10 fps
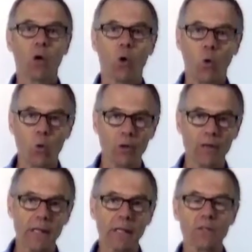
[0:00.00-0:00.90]
core
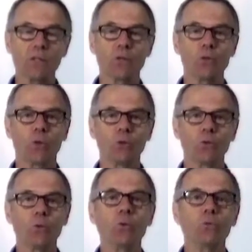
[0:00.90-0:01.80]
things that you can
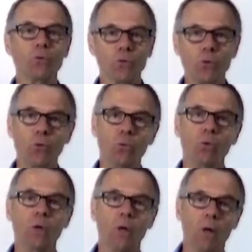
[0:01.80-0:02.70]
do to